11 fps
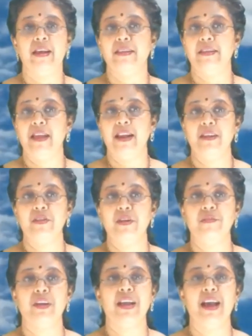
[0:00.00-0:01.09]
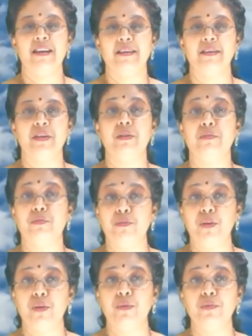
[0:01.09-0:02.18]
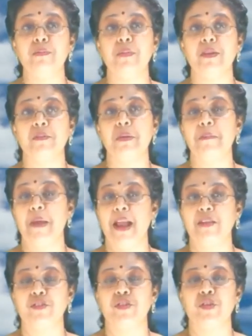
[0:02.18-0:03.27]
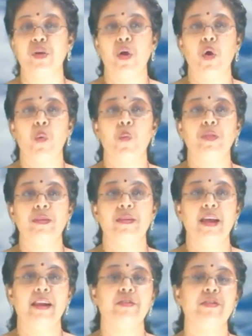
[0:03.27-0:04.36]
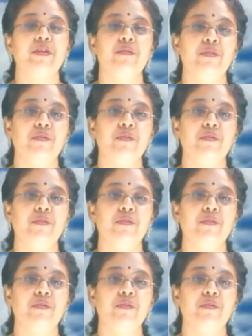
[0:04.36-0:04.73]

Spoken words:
the direction of the current flow must be matched with the direction of the